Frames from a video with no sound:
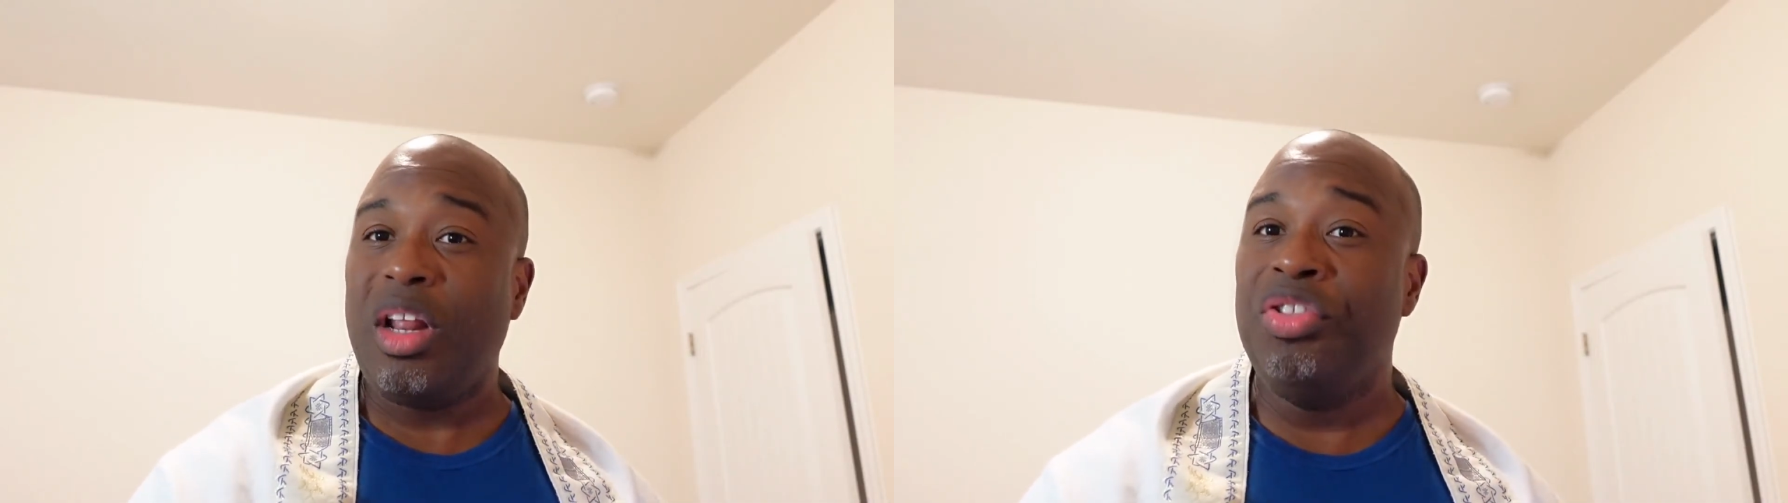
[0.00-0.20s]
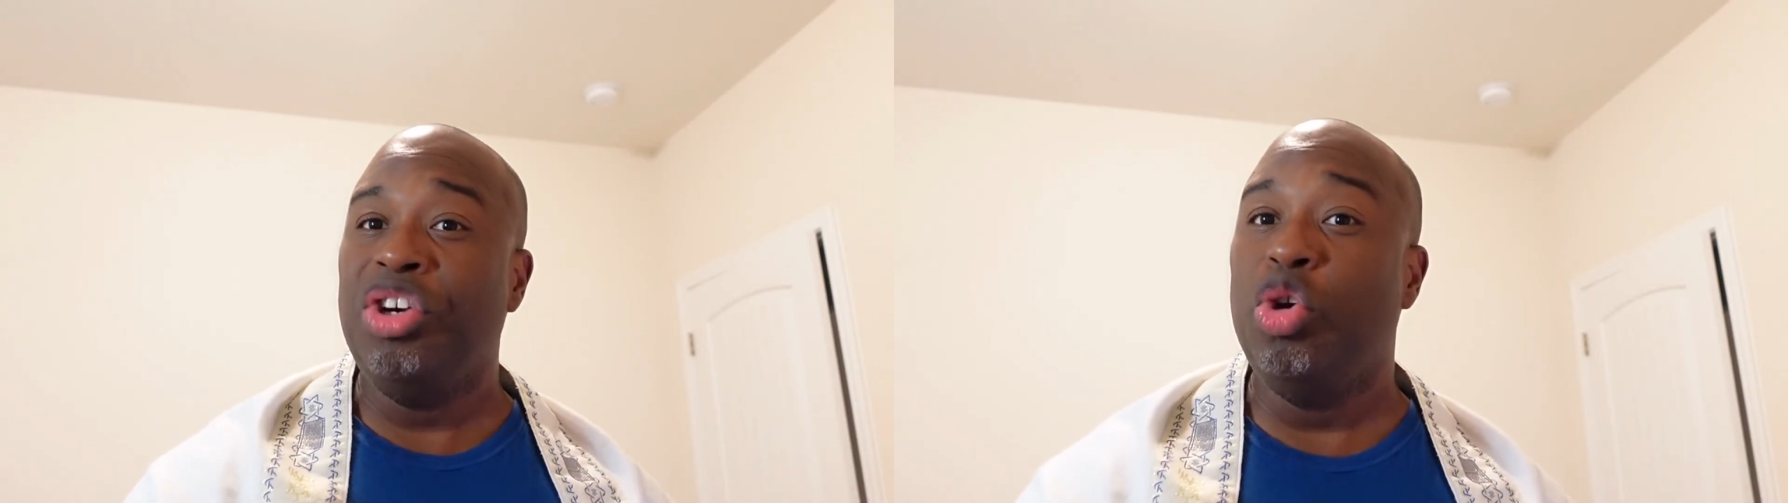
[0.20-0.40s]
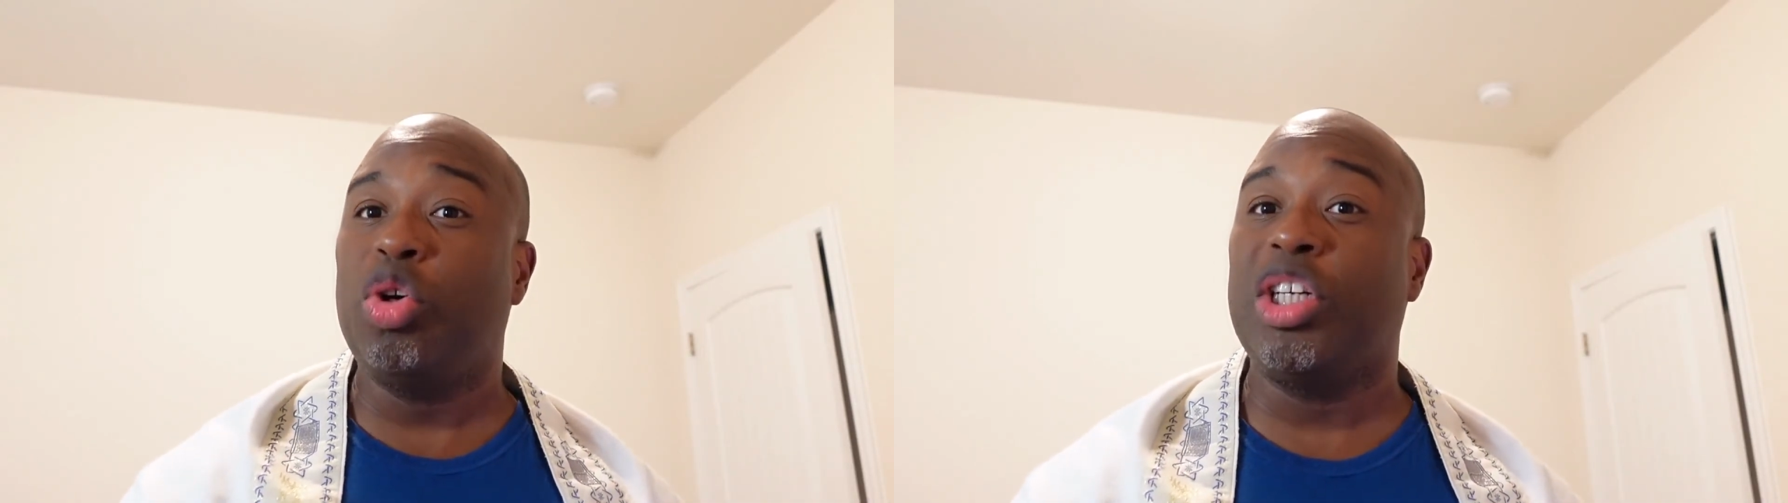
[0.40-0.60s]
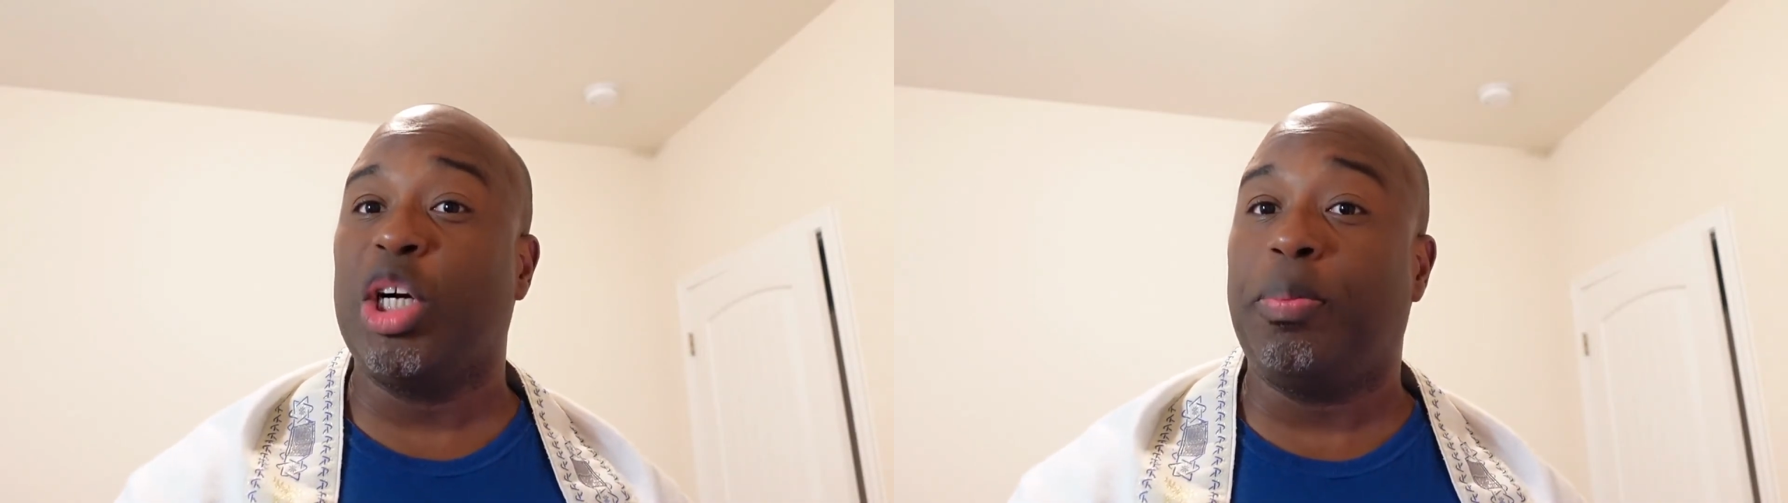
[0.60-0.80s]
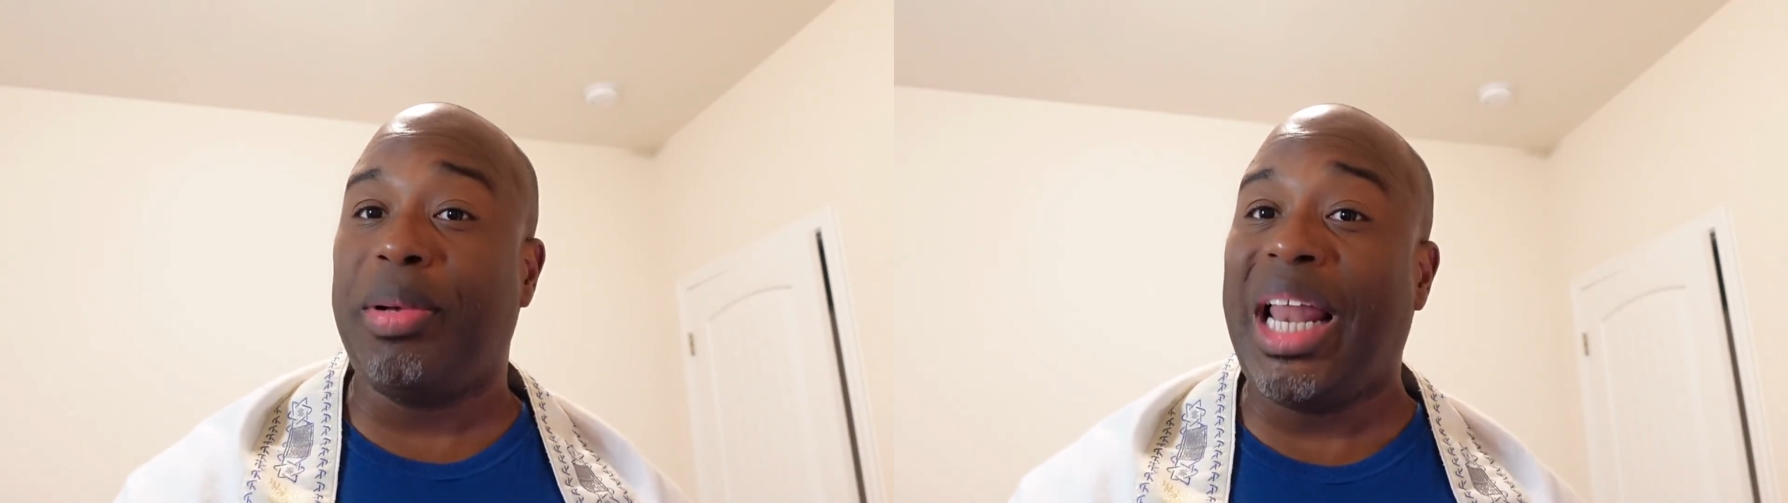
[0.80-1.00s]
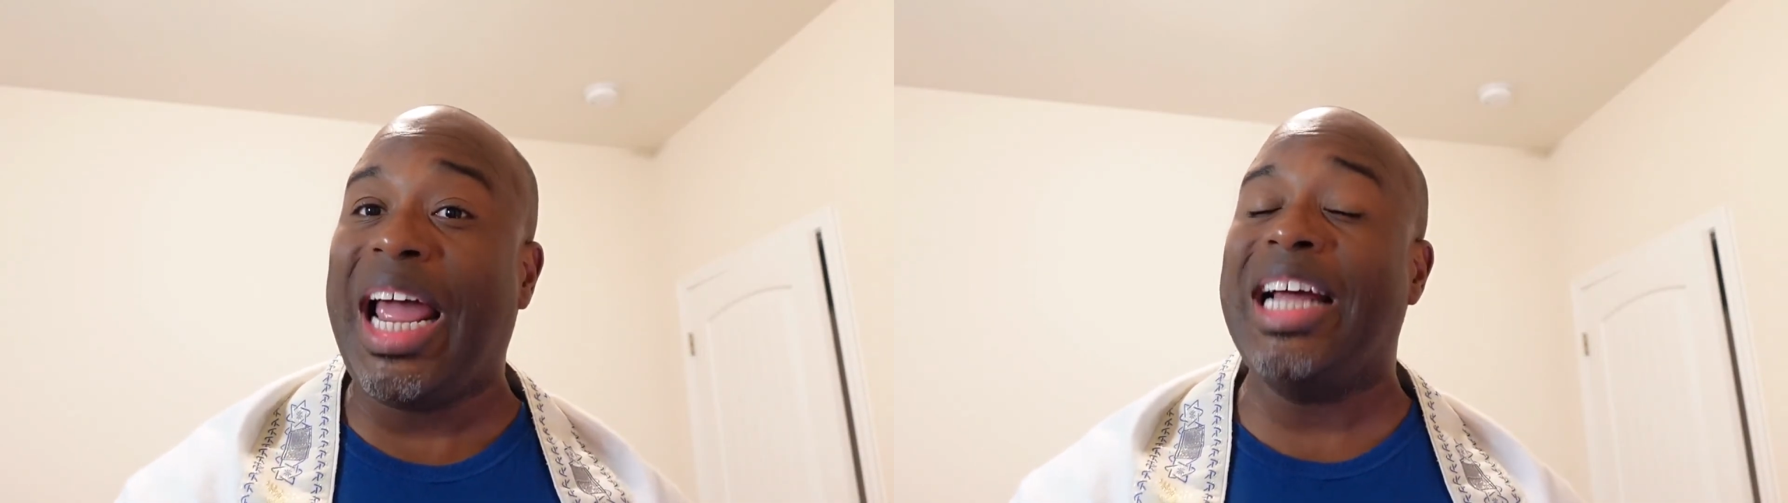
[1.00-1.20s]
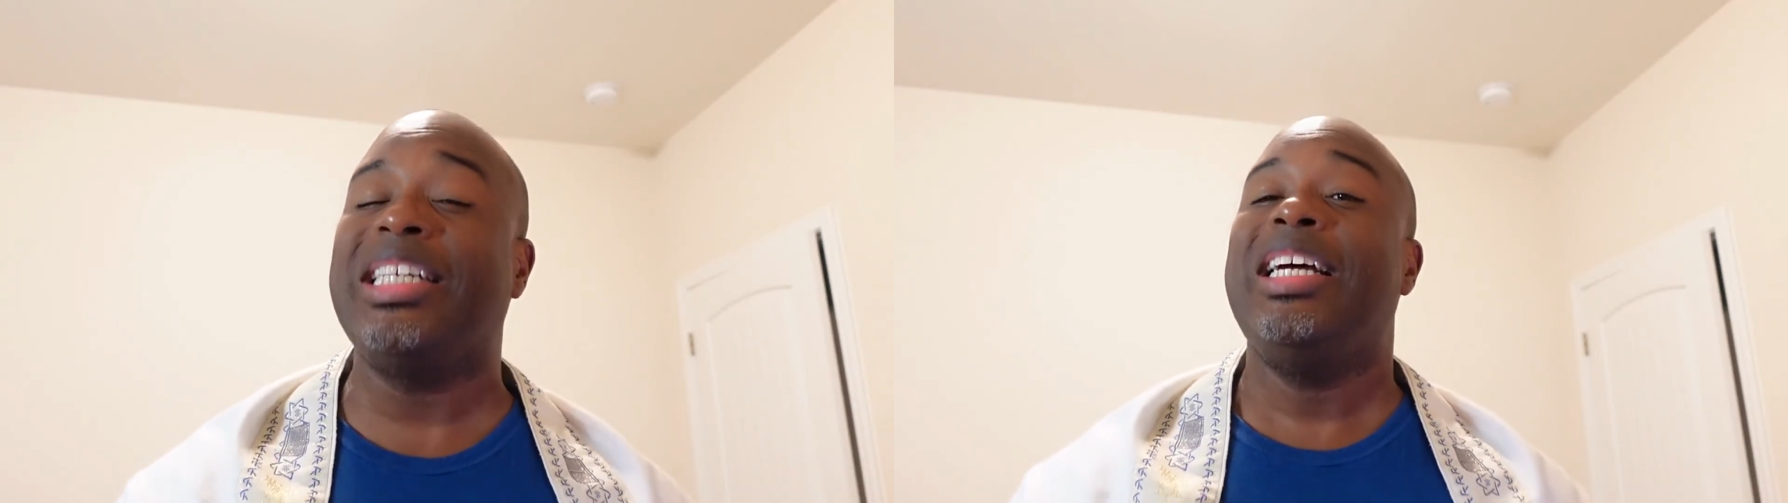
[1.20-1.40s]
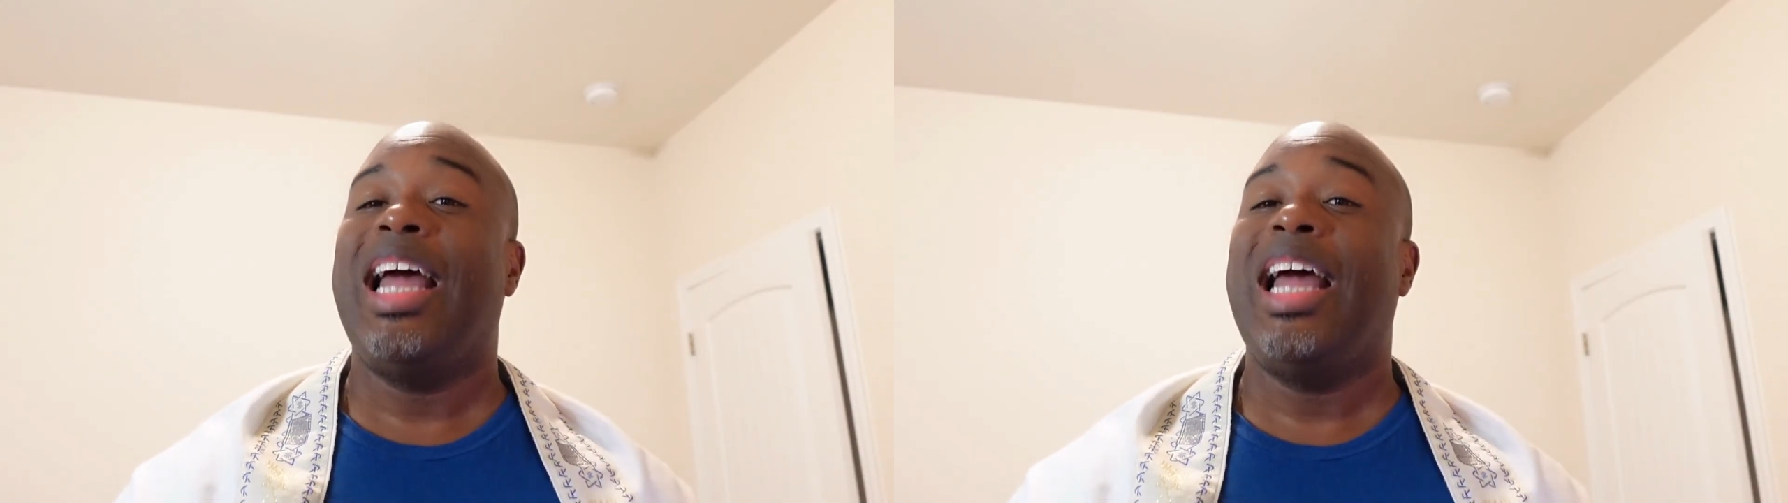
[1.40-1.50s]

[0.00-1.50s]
the nuclear plant